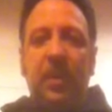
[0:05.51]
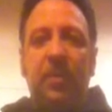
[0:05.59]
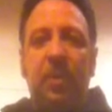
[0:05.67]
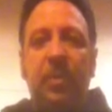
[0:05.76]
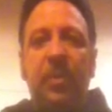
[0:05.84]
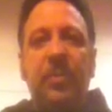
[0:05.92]

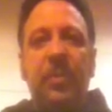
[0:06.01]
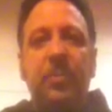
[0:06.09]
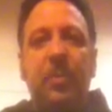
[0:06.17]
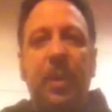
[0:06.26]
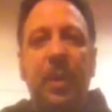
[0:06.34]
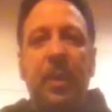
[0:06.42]
So this is
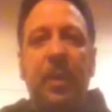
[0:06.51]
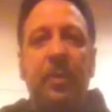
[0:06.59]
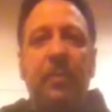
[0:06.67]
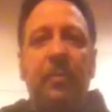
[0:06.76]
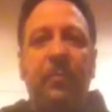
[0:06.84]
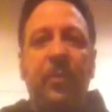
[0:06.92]

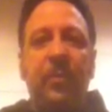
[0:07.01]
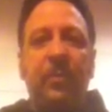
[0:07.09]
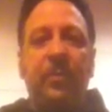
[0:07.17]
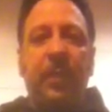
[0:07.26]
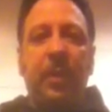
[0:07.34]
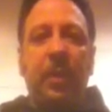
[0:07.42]
my first
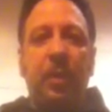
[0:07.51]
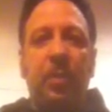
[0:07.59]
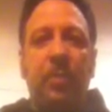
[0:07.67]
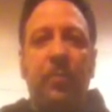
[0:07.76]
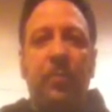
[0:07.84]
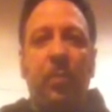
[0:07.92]

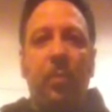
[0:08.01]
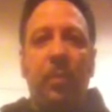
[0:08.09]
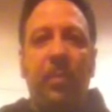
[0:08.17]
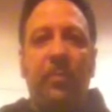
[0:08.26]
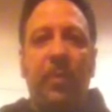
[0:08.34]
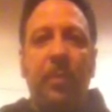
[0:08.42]
video
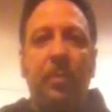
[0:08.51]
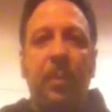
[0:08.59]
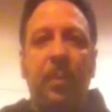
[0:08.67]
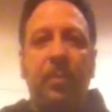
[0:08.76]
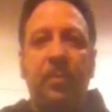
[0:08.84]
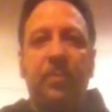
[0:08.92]
for the
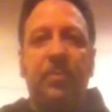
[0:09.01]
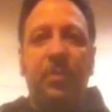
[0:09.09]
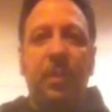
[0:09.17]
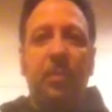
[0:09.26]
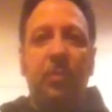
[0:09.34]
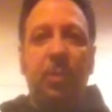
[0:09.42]
fundamentals of
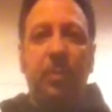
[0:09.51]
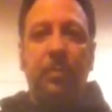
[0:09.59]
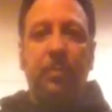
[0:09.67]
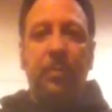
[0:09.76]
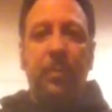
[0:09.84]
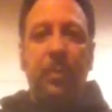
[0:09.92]
snare drum.
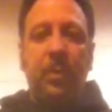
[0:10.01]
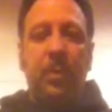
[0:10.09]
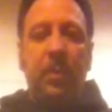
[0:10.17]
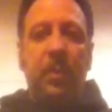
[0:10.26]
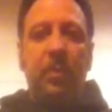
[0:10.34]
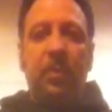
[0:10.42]

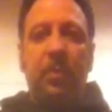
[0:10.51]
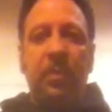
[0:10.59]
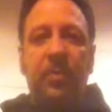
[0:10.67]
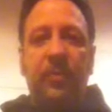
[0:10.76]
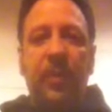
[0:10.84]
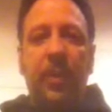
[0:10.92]
So in
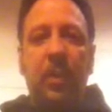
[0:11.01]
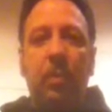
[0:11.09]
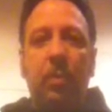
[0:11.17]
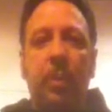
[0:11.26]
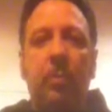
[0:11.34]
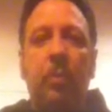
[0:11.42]
this
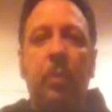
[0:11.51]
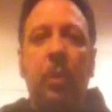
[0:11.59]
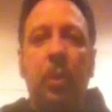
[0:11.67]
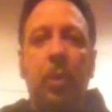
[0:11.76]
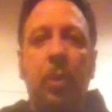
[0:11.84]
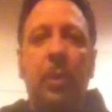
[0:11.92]
video we will
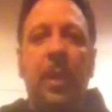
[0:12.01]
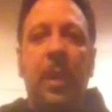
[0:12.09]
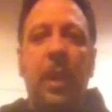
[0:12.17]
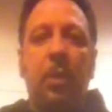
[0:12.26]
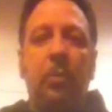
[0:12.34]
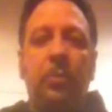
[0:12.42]
learn
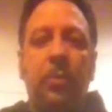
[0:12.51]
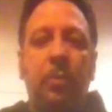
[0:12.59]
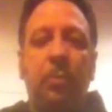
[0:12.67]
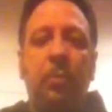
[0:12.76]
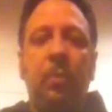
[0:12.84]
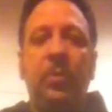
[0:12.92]
how
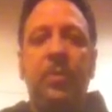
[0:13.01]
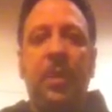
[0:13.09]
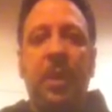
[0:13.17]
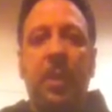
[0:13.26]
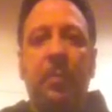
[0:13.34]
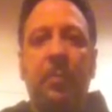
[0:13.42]
to
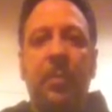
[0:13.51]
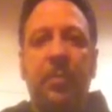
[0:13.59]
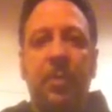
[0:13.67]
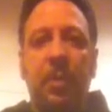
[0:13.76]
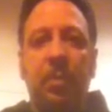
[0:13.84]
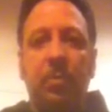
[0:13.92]
set up the
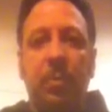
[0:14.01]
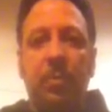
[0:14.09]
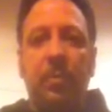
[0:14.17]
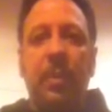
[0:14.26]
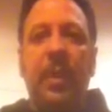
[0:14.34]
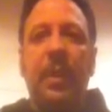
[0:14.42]
snare
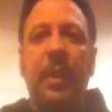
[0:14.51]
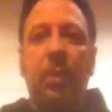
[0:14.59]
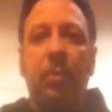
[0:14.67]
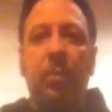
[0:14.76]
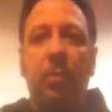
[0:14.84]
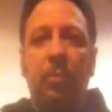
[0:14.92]
drum and
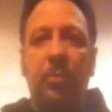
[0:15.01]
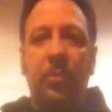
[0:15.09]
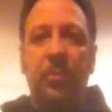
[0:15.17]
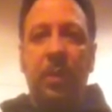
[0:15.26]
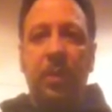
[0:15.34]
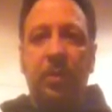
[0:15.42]
how to hold the
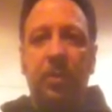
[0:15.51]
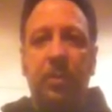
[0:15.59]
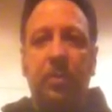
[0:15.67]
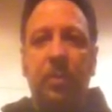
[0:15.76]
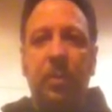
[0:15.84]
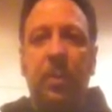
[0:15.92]

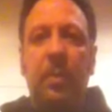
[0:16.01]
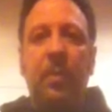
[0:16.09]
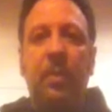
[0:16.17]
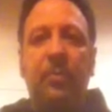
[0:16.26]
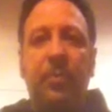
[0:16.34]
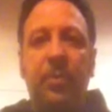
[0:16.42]
sticks.
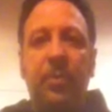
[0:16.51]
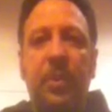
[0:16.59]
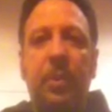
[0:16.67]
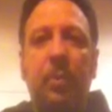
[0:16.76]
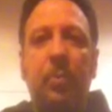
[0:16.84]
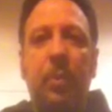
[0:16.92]
The first
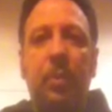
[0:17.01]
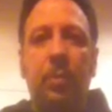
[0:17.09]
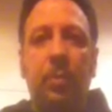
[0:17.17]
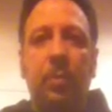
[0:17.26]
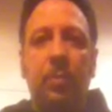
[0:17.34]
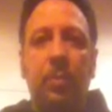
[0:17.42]
thing you want to
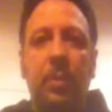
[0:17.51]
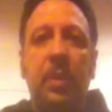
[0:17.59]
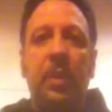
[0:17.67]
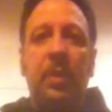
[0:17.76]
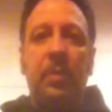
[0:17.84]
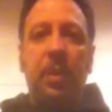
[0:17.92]
do,
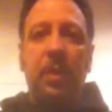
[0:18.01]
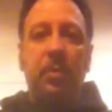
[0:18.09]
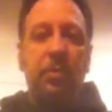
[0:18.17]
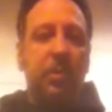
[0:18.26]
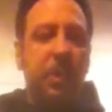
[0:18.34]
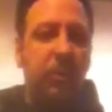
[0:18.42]
take
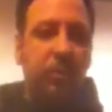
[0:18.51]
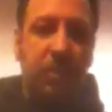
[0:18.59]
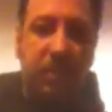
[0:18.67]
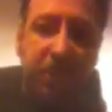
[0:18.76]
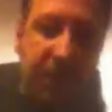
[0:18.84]
your snare drum